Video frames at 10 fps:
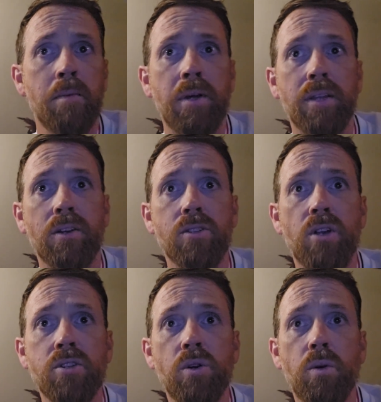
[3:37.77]
but there's
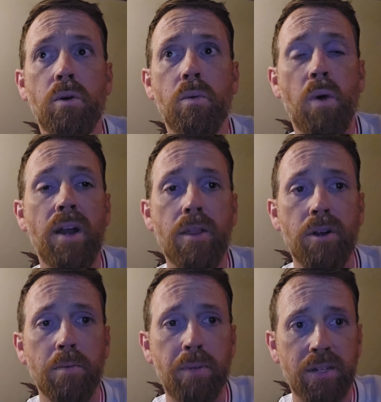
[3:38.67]
also one
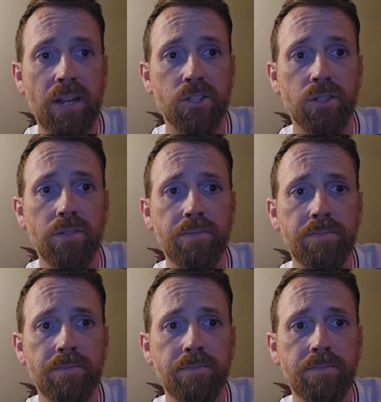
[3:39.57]
other potential.